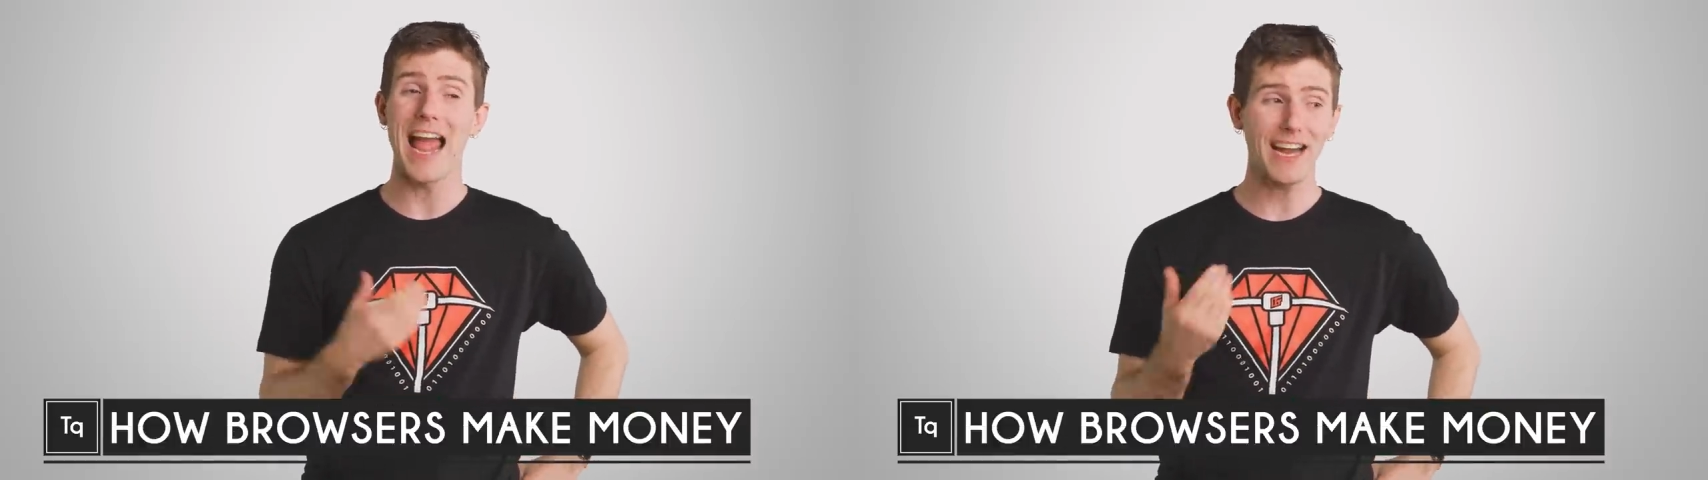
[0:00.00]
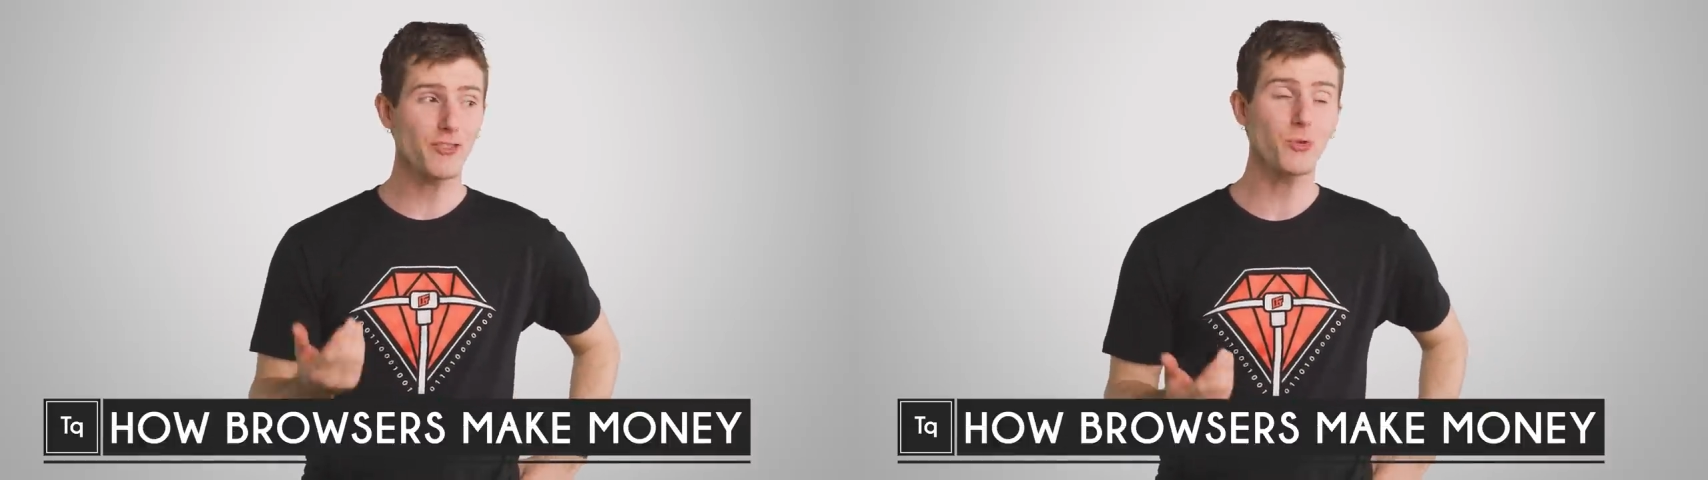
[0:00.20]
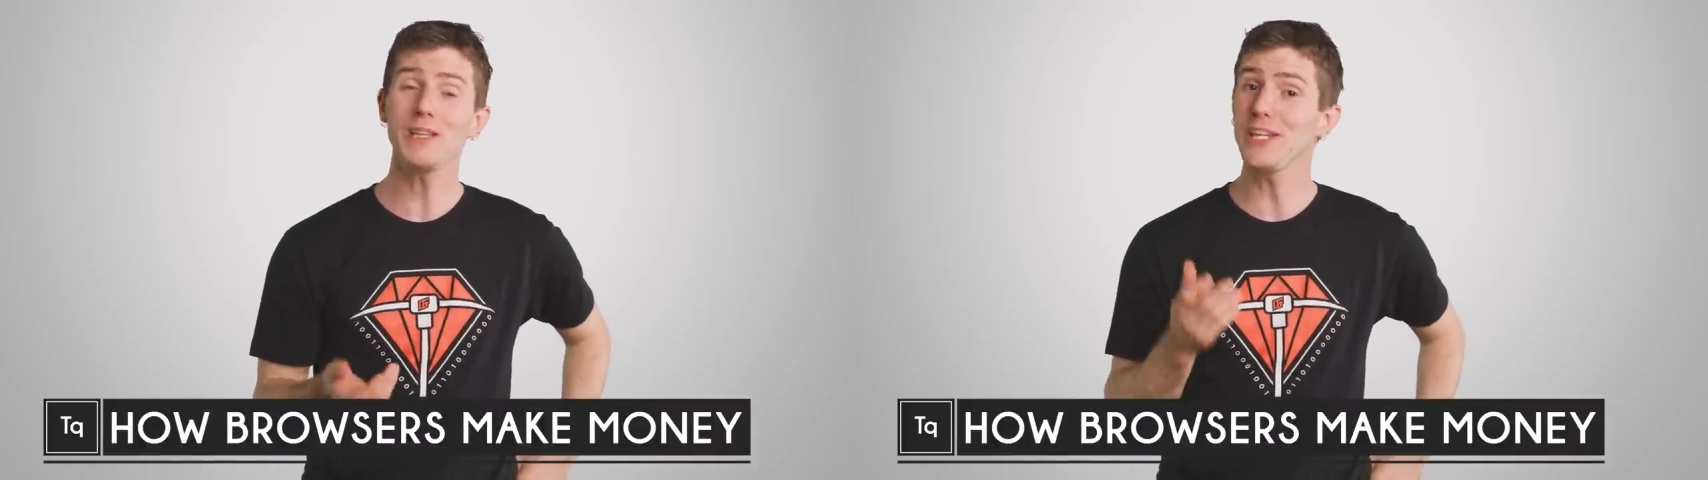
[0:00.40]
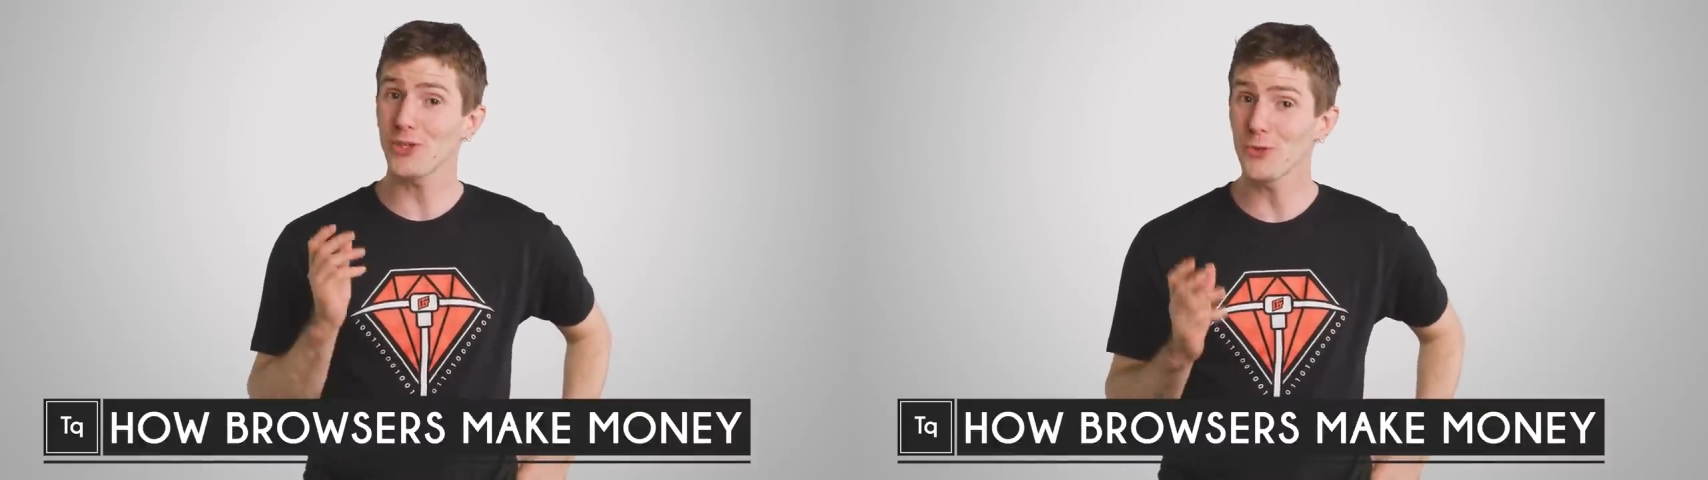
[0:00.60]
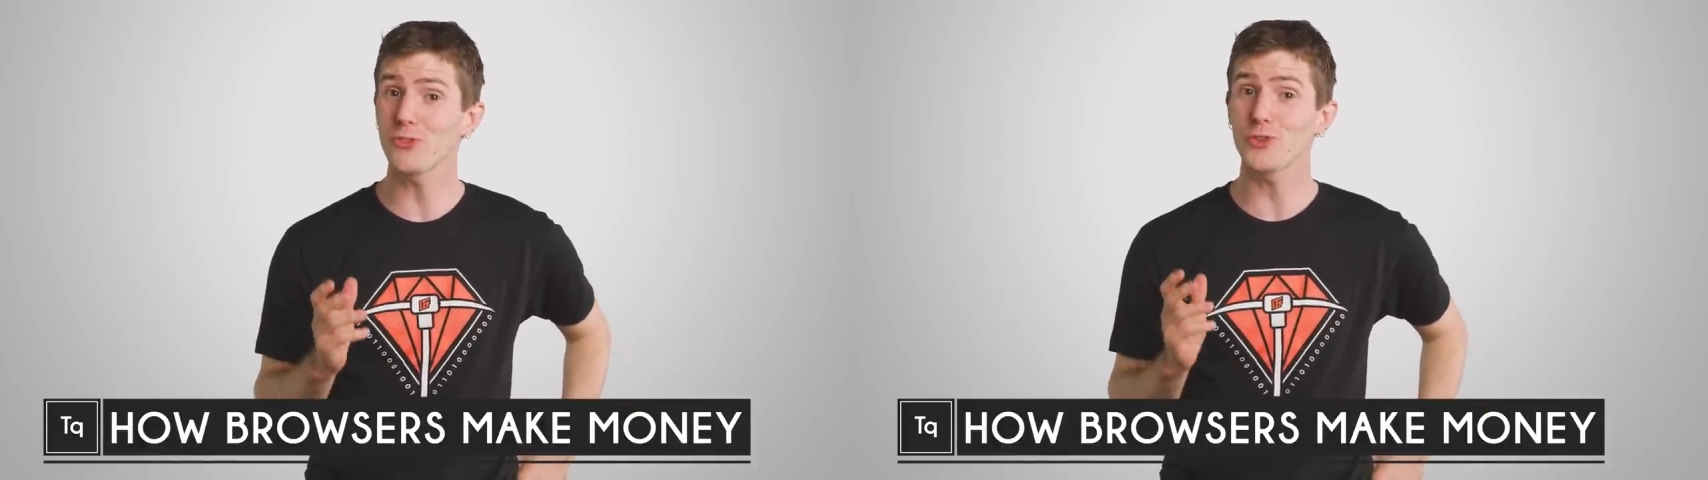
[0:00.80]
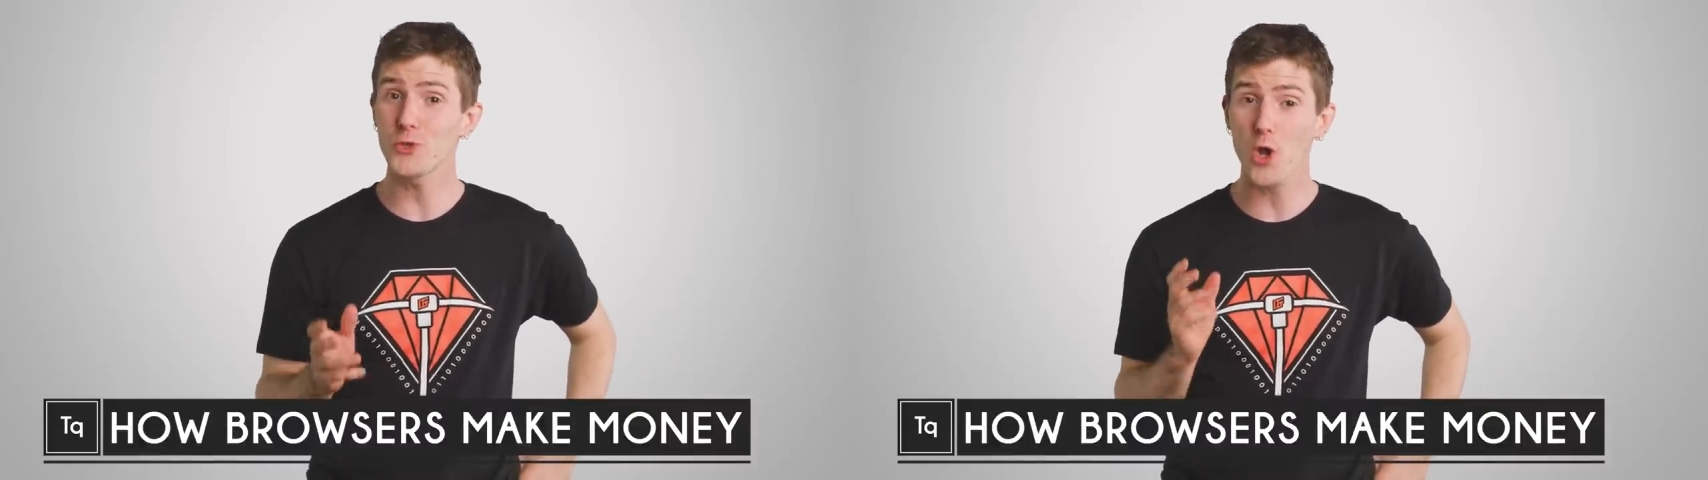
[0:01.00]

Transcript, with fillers: actually used to